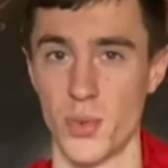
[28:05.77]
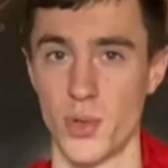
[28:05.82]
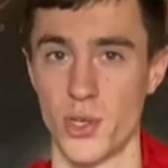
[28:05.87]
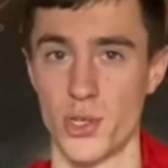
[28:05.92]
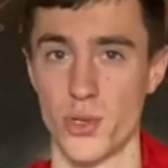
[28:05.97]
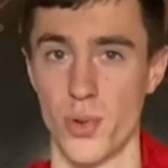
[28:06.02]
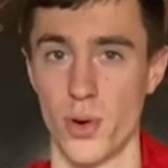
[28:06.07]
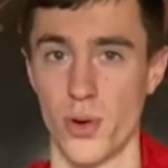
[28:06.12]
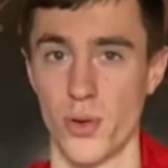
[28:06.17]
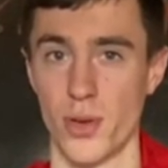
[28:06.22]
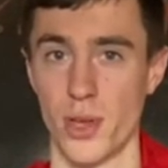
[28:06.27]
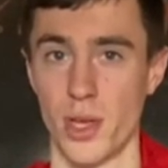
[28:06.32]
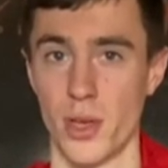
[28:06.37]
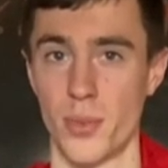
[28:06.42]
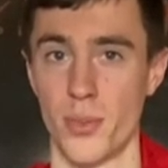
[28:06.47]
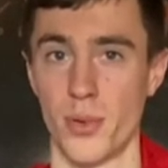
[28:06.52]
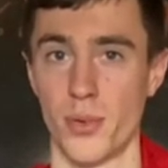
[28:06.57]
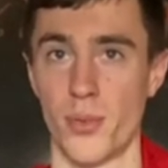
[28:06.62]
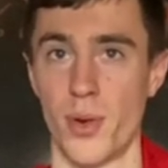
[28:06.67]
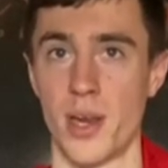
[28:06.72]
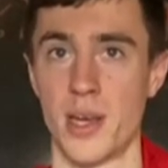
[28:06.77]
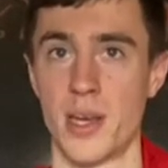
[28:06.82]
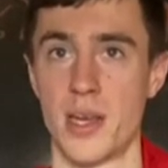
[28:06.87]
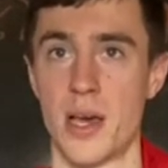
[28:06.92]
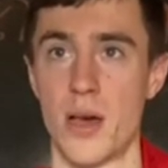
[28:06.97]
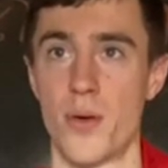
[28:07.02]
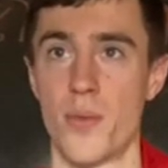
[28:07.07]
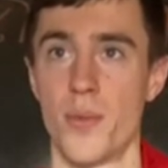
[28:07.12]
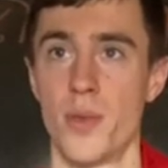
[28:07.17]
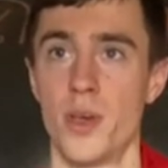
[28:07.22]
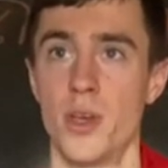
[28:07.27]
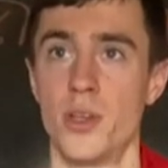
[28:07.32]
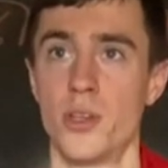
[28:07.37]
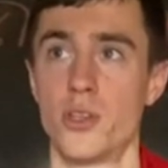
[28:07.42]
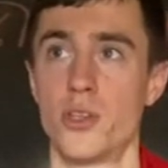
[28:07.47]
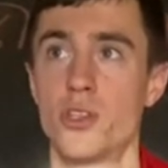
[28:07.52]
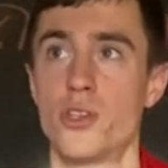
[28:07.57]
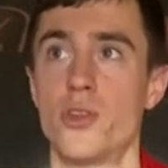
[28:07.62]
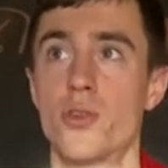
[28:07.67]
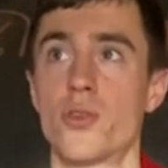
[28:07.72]
which you are looking upon right now,
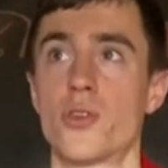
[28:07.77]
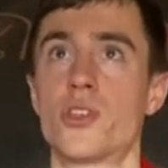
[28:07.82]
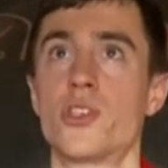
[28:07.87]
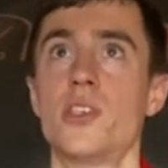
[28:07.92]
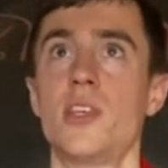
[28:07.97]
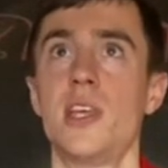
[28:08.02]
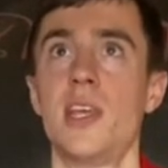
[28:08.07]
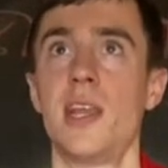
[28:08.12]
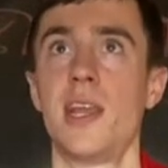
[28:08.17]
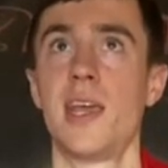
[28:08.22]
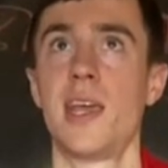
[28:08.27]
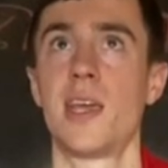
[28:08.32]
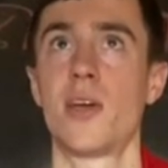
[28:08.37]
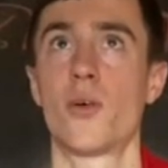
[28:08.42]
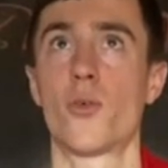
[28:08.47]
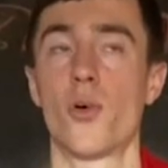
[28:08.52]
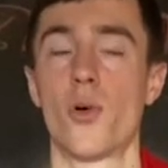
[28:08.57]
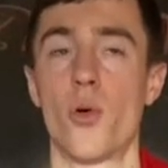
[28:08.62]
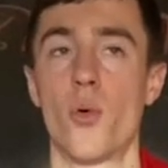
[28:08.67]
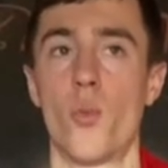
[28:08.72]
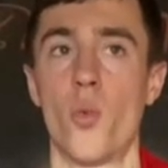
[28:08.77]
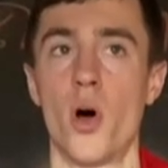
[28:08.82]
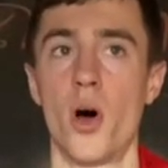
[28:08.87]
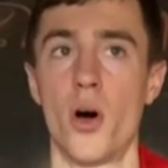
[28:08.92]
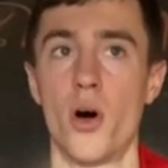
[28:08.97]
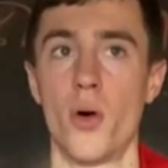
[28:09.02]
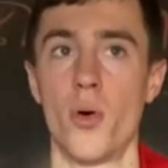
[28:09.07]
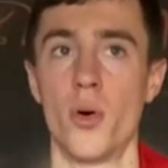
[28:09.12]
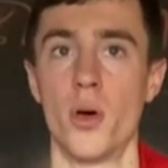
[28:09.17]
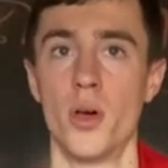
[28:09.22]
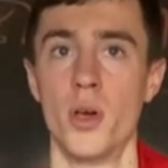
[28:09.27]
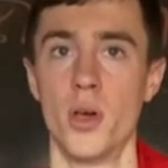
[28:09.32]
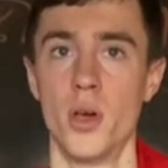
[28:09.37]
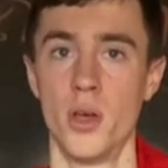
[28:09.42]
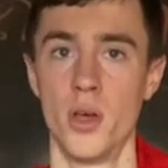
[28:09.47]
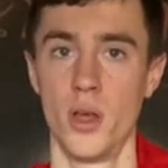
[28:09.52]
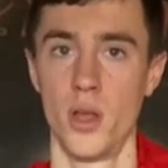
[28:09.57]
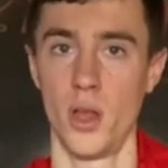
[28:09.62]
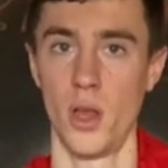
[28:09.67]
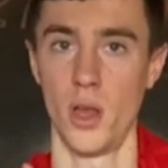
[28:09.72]
just your ceiling or a wall.
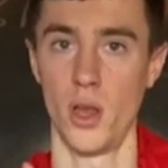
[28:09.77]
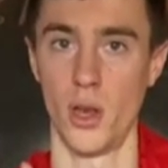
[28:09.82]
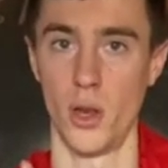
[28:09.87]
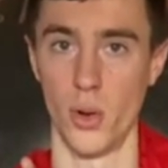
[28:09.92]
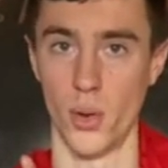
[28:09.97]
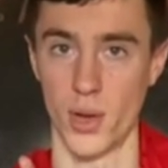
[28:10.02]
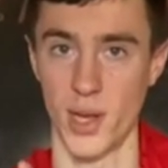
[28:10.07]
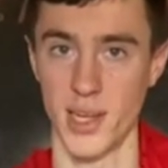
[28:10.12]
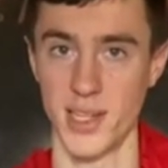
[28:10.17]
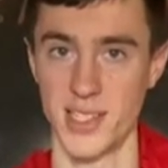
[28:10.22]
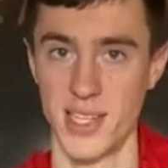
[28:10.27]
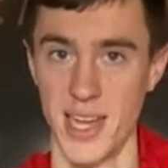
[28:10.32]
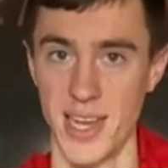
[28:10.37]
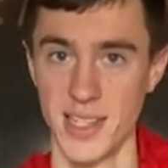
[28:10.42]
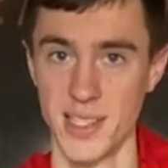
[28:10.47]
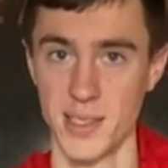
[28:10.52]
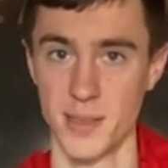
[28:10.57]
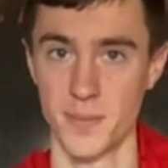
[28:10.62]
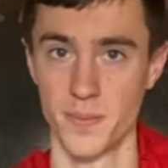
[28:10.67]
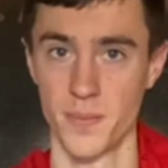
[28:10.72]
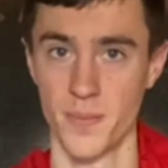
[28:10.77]
Look at that